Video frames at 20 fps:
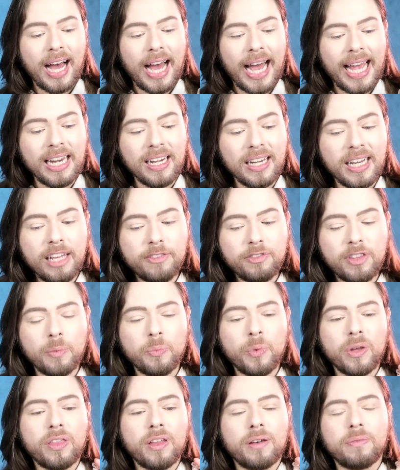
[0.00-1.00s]
I leave them
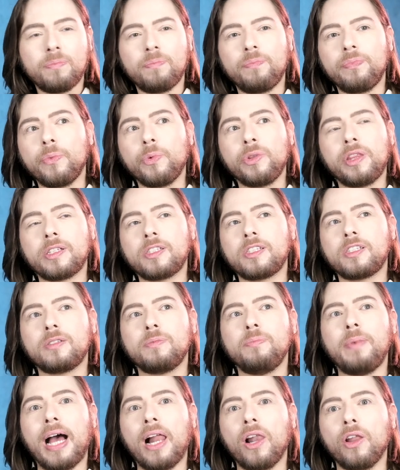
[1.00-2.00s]
with a
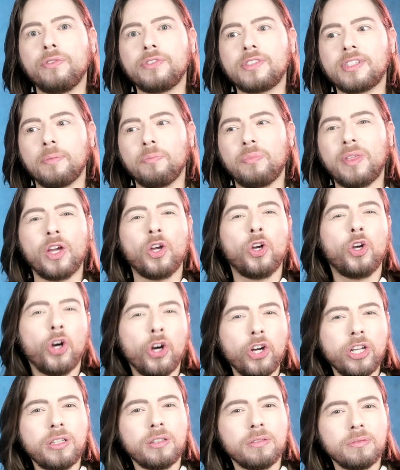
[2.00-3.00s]
smell of something
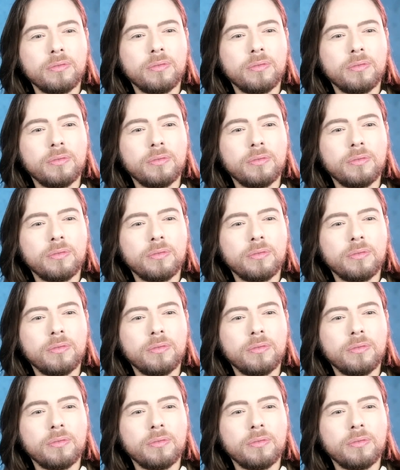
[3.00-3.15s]
good.